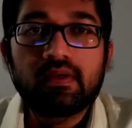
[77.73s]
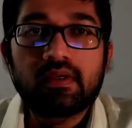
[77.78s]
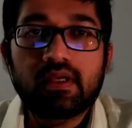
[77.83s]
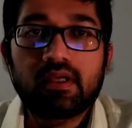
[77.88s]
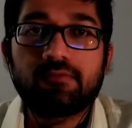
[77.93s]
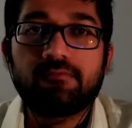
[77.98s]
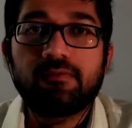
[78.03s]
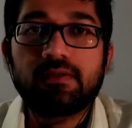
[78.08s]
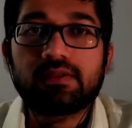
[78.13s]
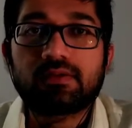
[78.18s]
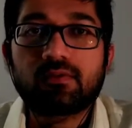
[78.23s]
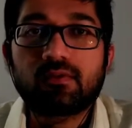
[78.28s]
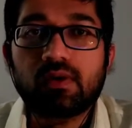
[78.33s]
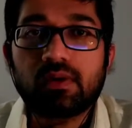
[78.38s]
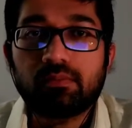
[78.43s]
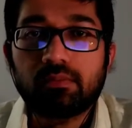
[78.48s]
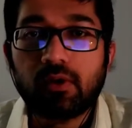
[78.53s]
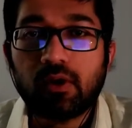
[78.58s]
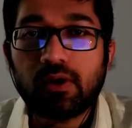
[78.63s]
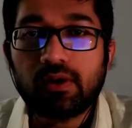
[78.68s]
If we throw a
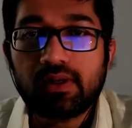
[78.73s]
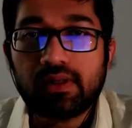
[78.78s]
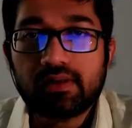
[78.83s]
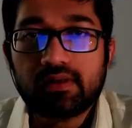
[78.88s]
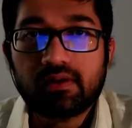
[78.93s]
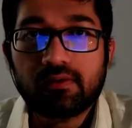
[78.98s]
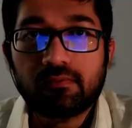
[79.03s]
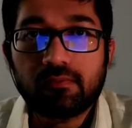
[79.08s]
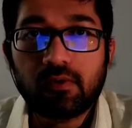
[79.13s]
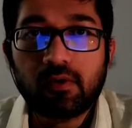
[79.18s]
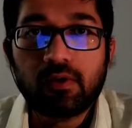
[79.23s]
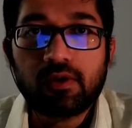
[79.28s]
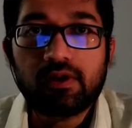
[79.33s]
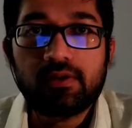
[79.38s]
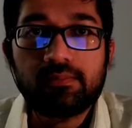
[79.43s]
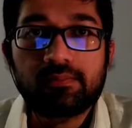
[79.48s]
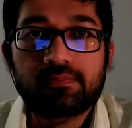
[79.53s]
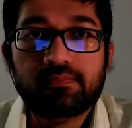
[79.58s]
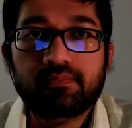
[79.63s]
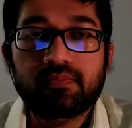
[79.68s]
ball at a
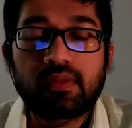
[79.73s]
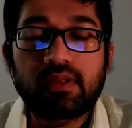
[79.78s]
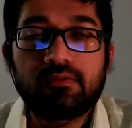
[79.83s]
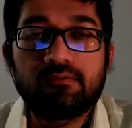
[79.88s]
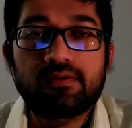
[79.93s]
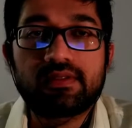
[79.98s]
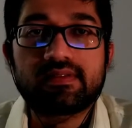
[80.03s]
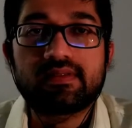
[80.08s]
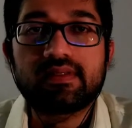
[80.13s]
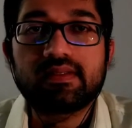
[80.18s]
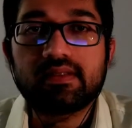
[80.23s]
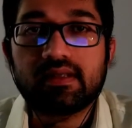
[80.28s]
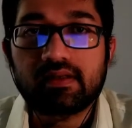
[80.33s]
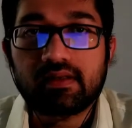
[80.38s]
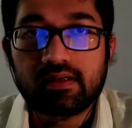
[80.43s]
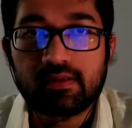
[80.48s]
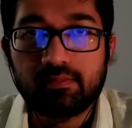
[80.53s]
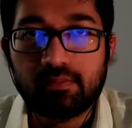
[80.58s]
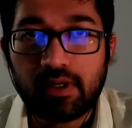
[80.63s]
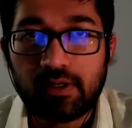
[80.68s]
wall, we see that
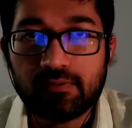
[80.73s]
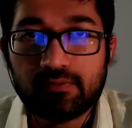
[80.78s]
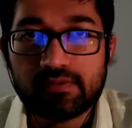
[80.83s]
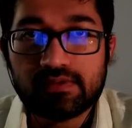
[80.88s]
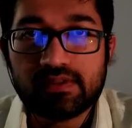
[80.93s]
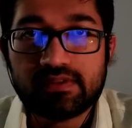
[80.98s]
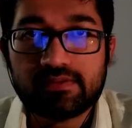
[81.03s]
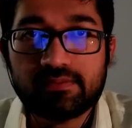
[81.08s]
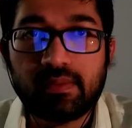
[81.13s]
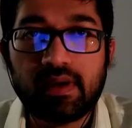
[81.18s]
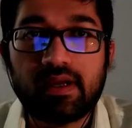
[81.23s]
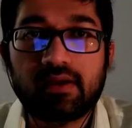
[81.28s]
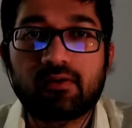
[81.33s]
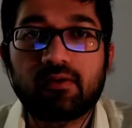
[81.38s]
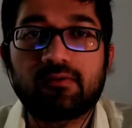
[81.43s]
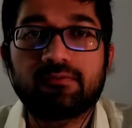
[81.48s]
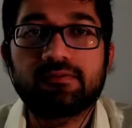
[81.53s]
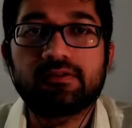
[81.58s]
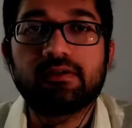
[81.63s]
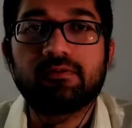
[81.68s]
it bounces back
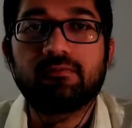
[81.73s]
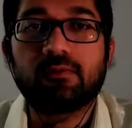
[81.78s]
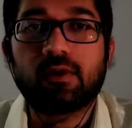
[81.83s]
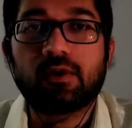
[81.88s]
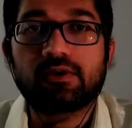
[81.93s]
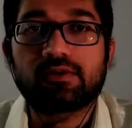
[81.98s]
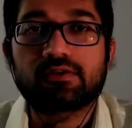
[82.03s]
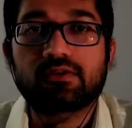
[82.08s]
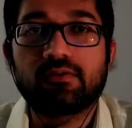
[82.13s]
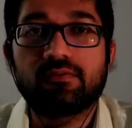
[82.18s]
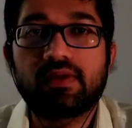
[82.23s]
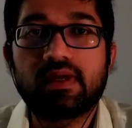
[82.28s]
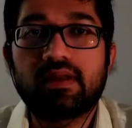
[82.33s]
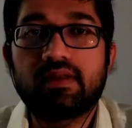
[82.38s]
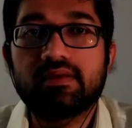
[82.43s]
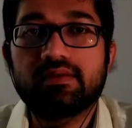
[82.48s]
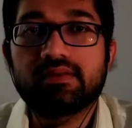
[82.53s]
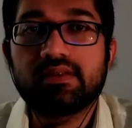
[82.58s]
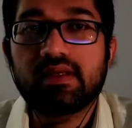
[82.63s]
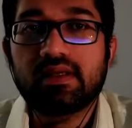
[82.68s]
off the wall. So we are
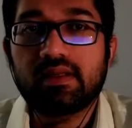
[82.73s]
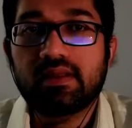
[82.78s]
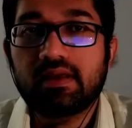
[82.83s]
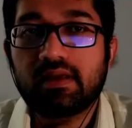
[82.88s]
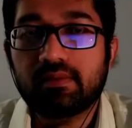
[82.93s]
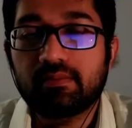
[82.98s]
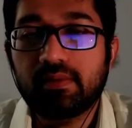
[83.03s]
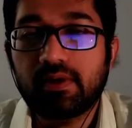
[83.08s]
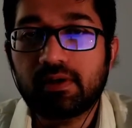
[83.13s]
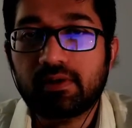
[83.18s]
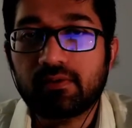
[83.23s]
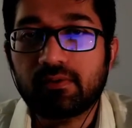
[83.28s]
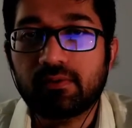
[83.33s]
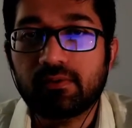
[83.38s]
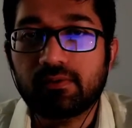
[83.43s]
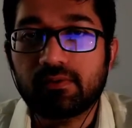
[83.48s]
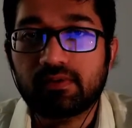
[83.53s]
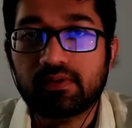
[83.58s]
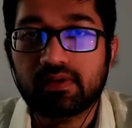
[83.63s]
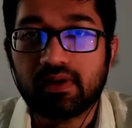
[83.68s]
easily able
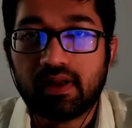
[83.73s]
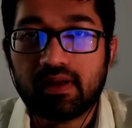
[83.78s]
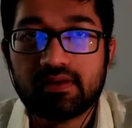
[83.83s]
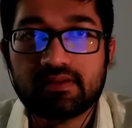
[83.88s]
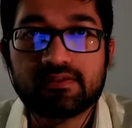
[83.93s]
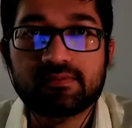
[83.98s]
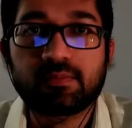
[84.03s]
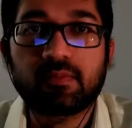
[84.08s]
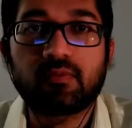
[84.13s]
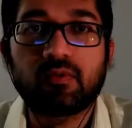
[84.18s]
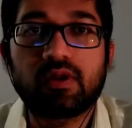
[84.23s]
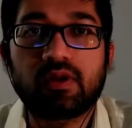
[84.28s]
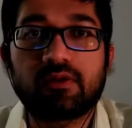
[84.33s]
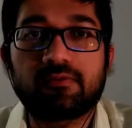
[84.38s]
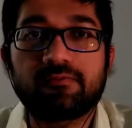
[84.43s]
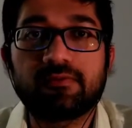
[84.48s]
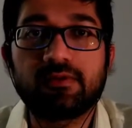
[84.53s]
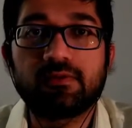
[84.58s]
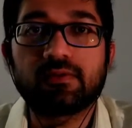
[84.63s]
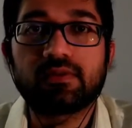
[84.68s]
to grasp one
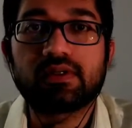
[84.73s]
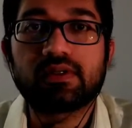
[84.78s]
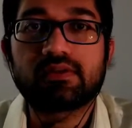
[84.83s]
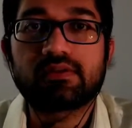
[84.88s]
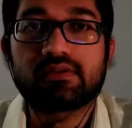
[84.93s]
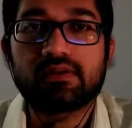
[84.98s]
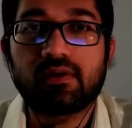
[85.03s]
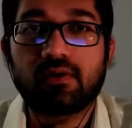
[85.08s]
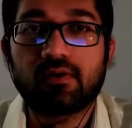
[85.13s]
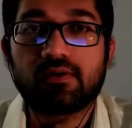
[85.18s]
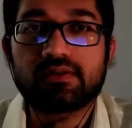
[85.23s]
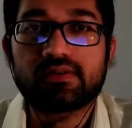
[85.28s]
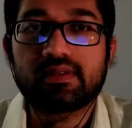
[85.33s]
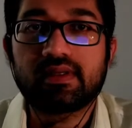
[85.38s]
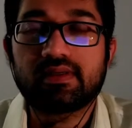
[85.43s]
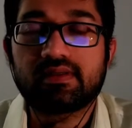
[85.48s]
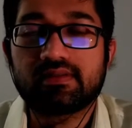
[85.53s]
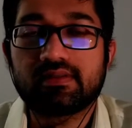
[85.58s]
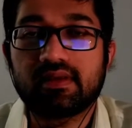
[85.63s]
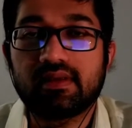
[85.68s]
of Newton's laws
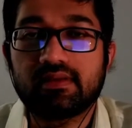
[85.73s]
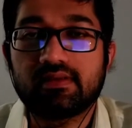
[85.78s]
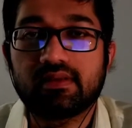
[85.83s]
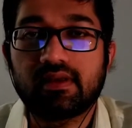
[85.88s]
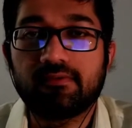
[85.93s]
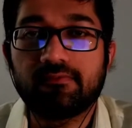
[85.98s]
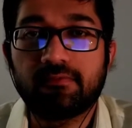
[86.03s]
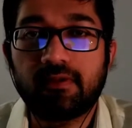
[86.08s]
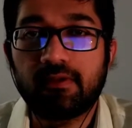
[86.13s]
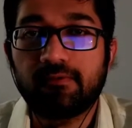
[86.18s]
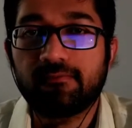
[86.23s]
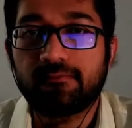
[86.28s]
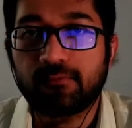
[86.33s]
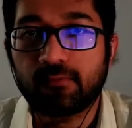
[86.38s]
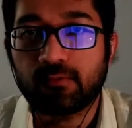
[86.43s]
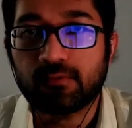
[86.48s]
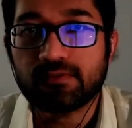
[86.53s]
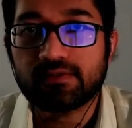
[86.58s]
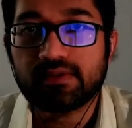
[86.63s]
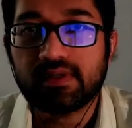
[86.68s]
that says every
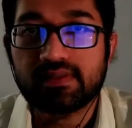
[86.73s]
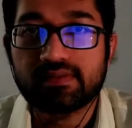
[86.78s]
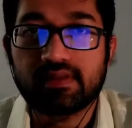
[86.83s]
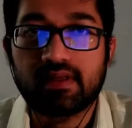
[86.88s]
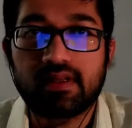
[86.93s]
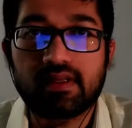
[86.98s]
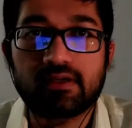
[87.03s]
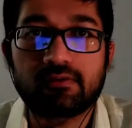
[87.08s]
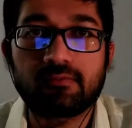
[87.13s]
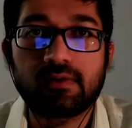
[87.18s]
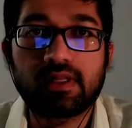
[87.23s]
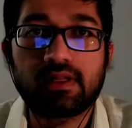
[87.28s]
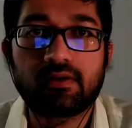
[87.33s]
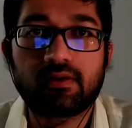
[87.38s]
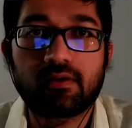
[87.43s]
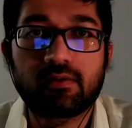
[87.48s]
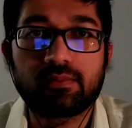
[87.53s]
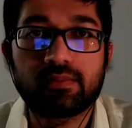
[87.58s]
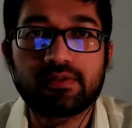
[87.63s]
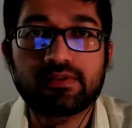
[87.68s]
force has an equal and
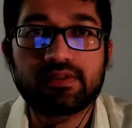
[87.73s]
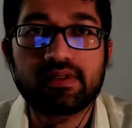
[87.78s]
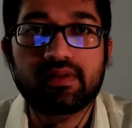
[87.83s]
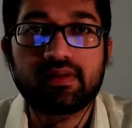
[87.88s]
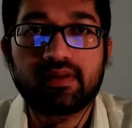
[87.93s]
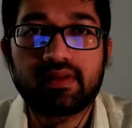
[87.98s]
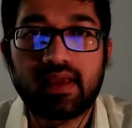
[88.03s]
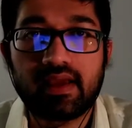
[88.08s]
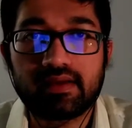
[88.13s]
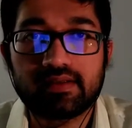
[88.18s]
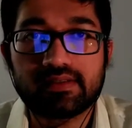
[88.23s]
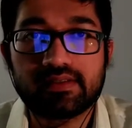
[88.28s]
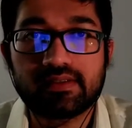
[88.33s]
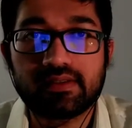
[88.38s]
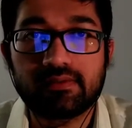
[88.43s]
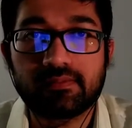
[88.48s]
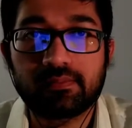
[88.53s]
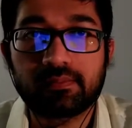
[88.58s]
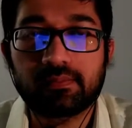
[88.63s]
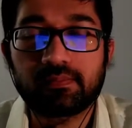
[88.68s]
opposite
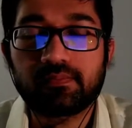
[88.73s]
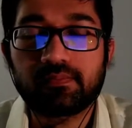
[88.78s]
reaction.